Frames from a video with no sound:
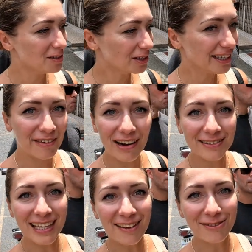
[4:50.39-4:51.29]
just looking
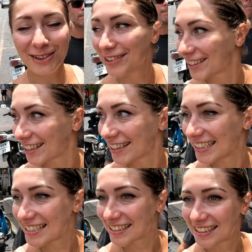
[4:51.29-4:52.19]
around everywhere,
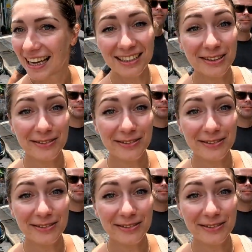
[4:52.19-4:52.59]
guys. I